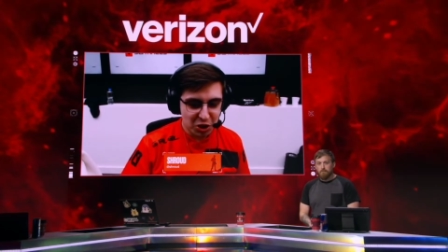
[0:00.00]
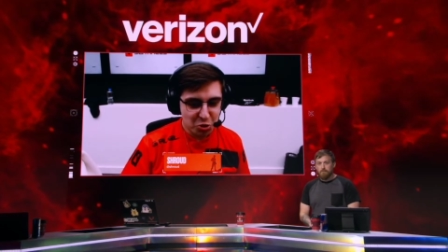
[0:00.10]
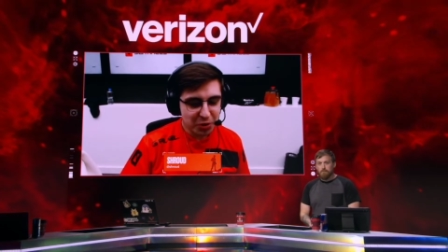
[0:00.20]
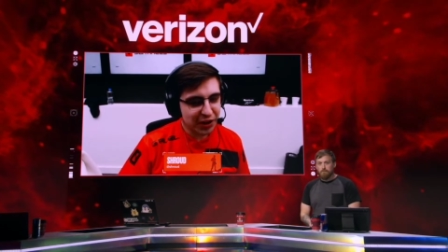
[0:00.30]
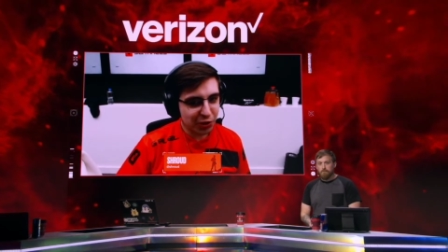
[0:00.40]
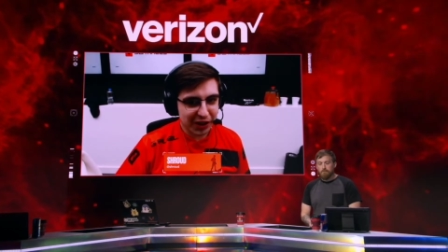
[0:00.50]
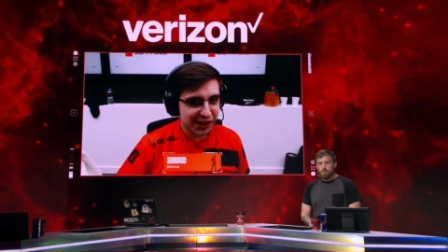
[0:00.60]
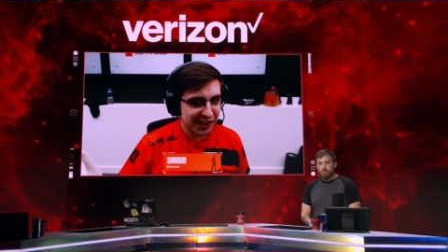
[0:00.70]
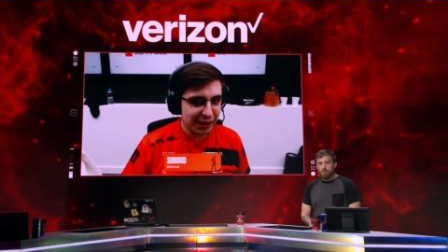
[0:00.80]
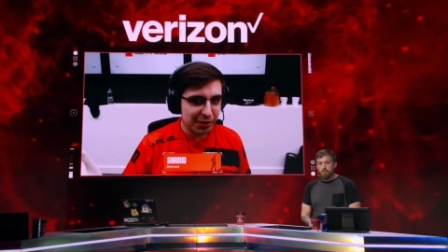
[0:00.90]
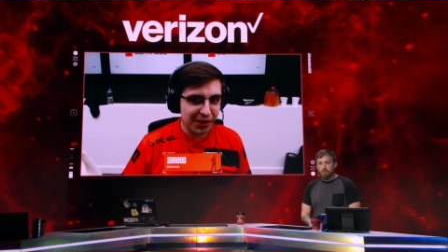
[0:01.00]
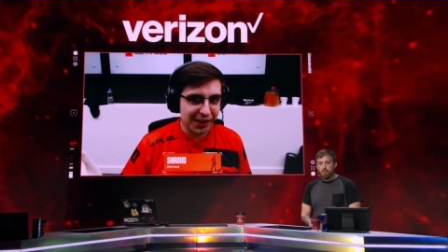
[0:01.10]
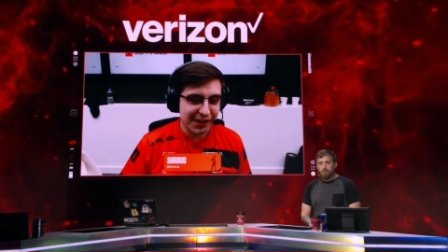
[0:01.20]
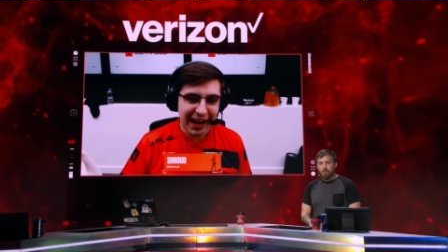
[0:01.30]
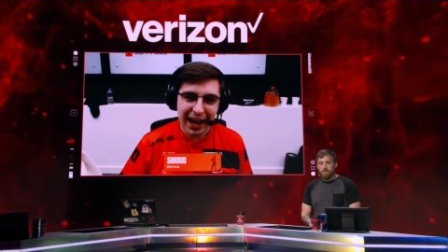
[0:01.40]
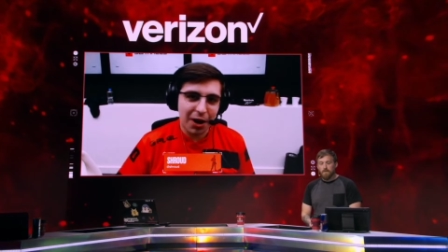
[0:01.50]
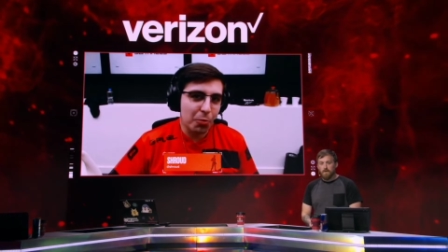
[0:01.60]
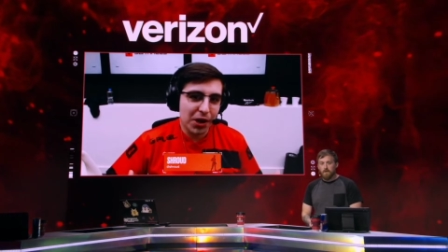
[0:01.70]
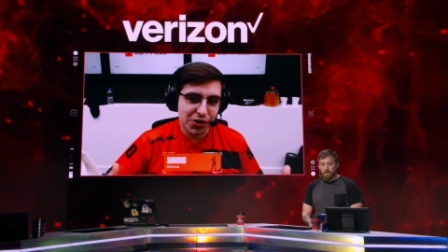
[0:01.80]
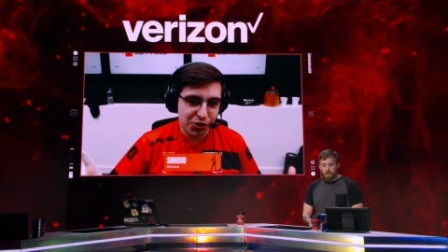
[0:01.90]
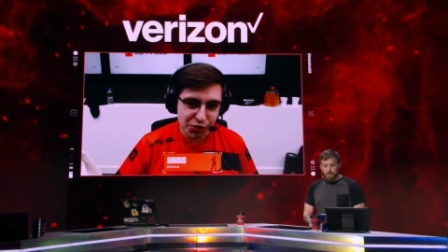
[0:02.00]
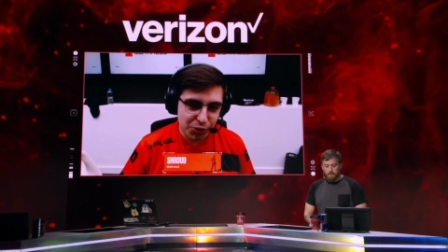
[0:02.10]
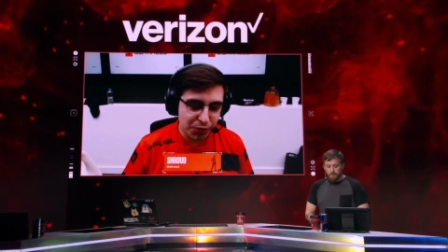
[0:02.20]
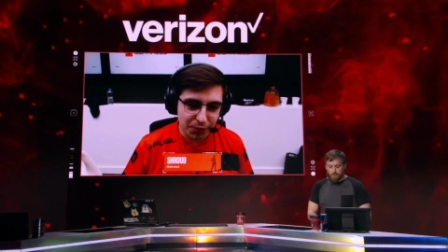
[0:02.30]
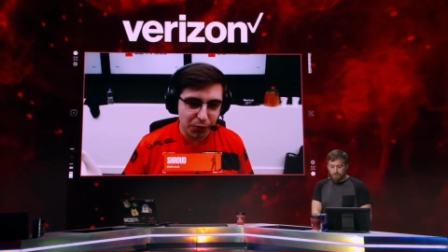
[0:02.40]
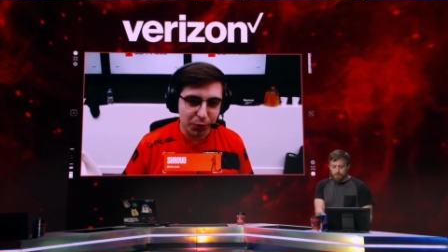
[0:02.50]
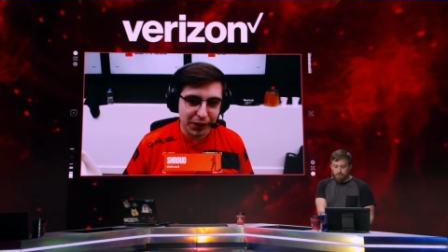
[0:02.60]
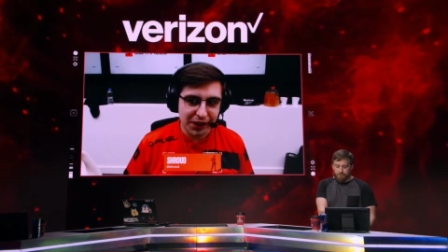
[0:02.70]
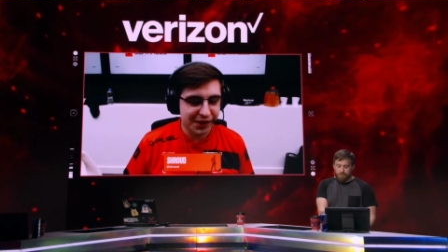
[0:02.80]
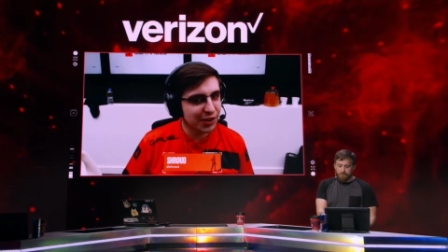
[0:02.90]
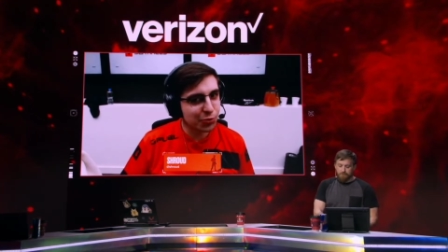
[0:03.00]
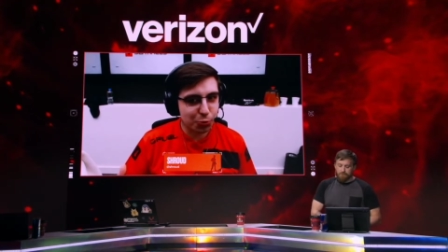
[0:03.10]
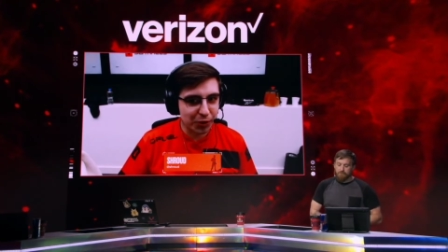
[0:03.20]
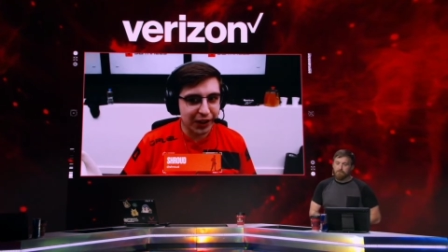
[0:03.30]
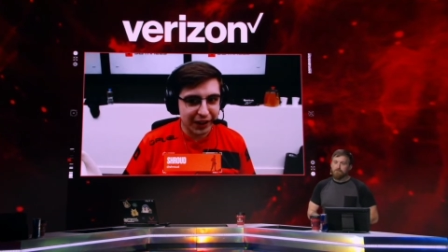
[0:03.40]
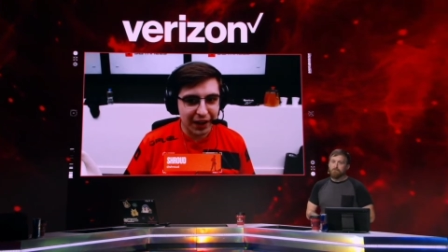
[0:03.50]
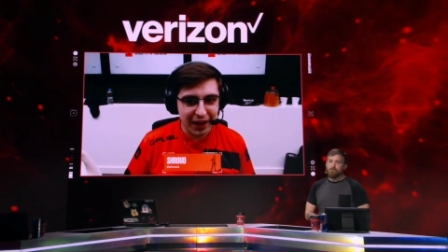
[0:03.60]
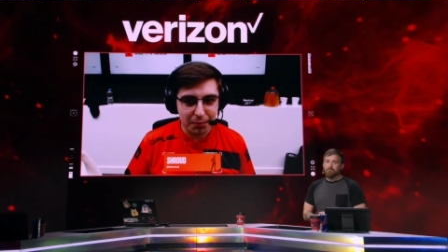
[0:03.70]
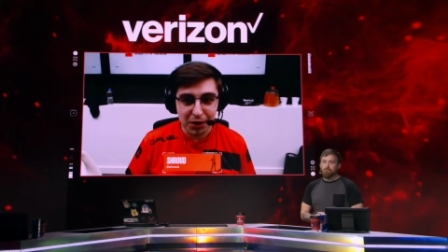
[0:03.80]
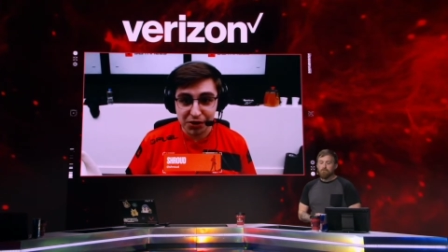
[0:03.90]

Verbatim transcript: But in the grand scheme of things, how much is two to four weeks? It's really not mm. that much.